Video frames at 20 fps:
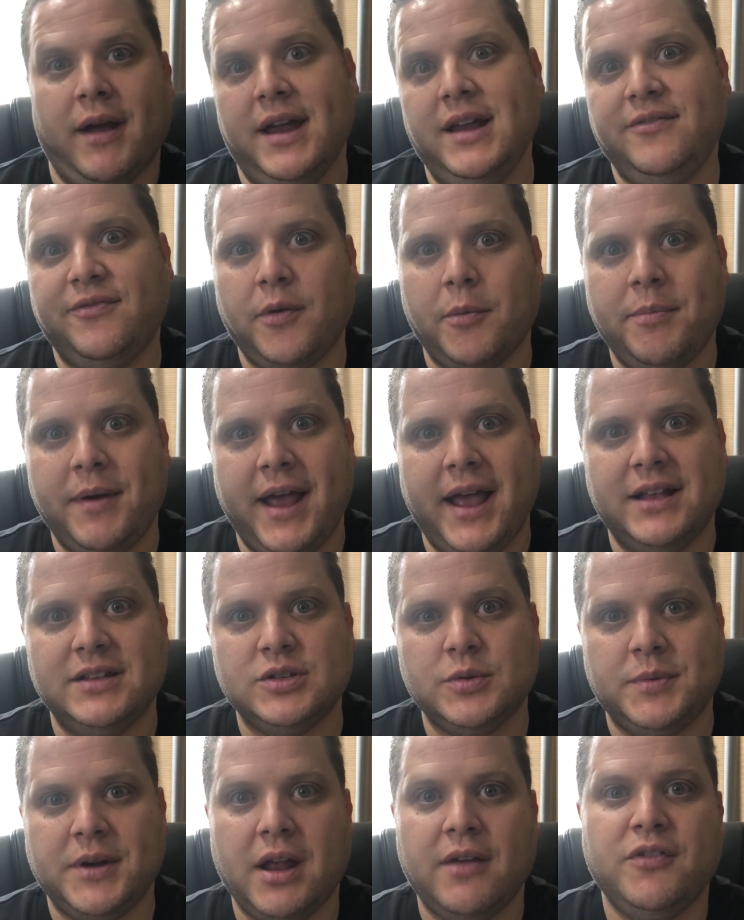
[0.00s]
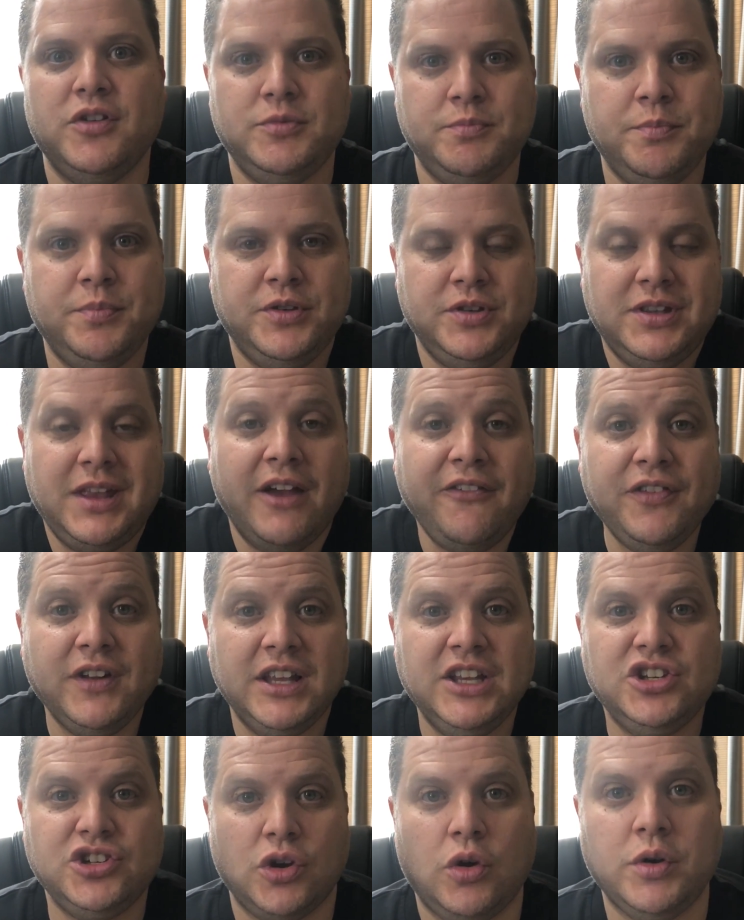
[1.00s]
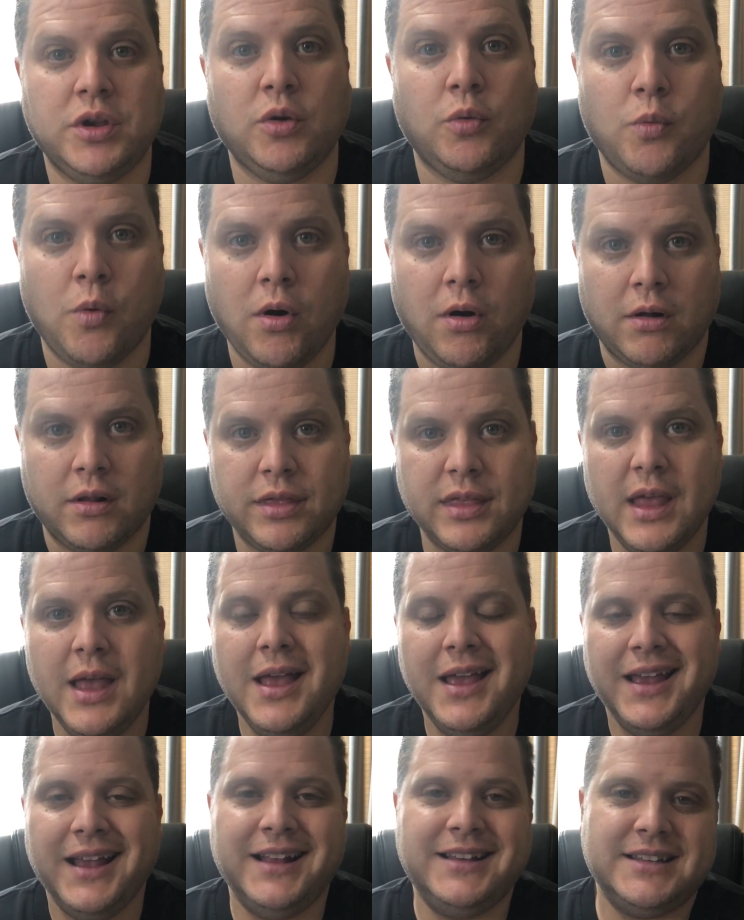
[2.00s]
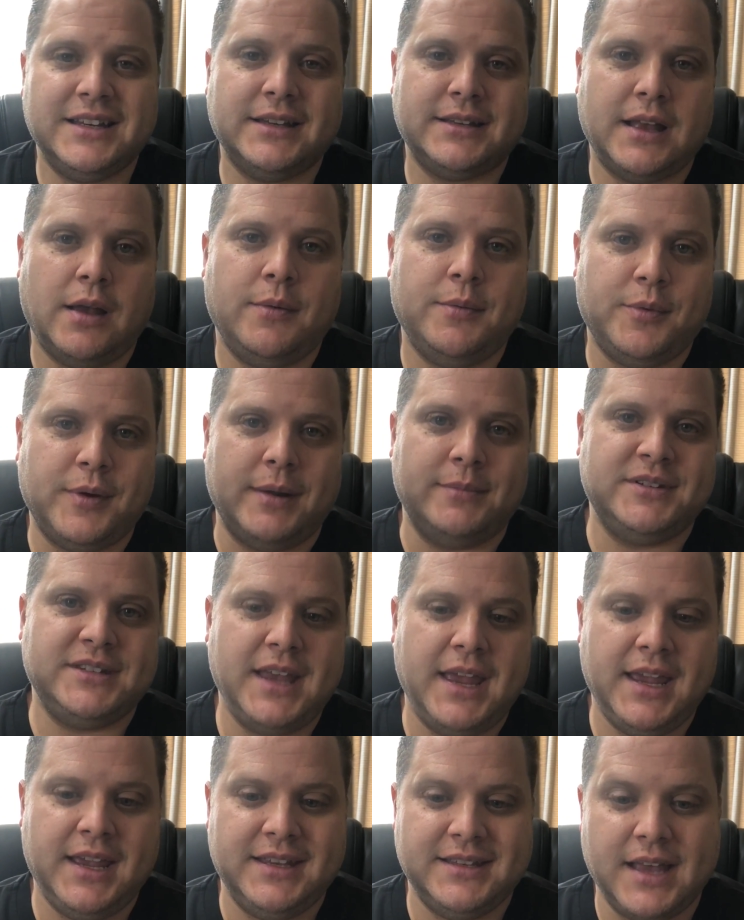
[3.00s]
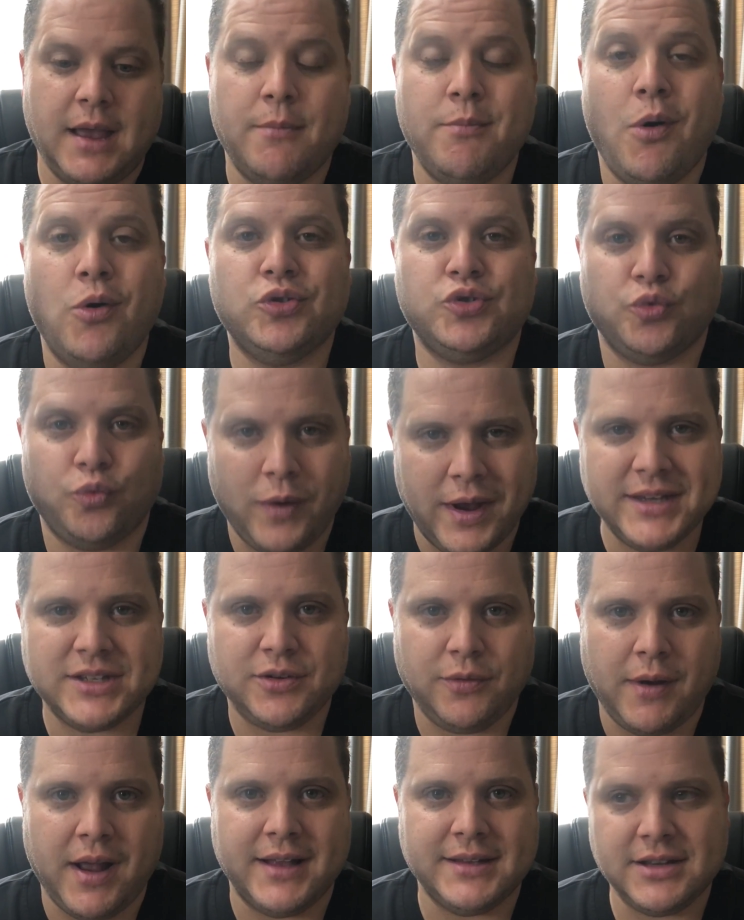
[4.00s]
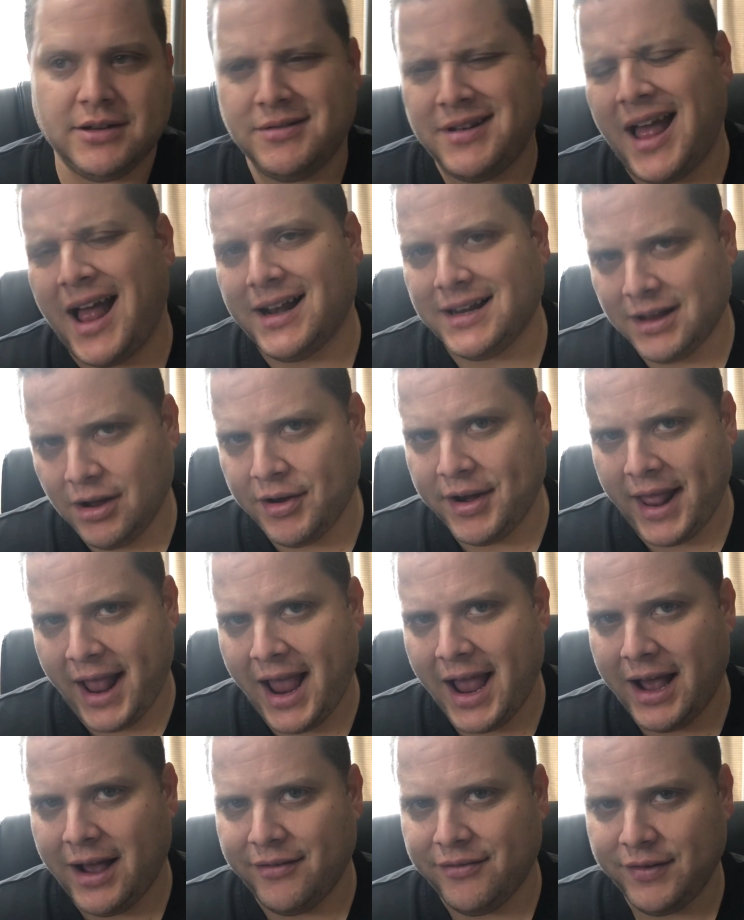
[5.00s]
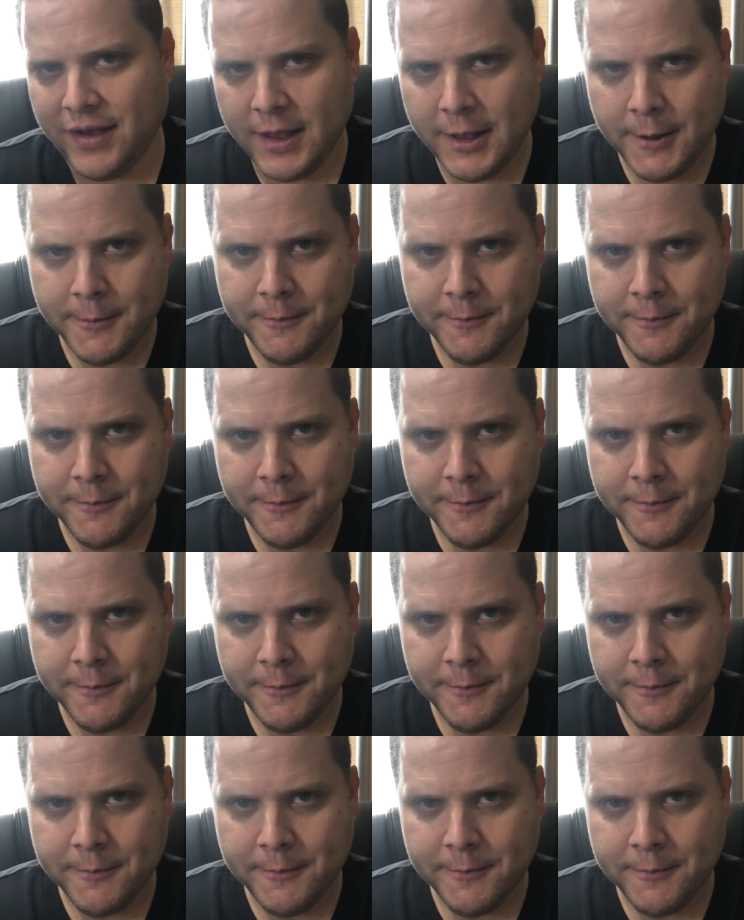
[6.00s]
rate for bands or whatever. You definitely show your worth. It's just um, what I'm saying is that most restaurants are not going to have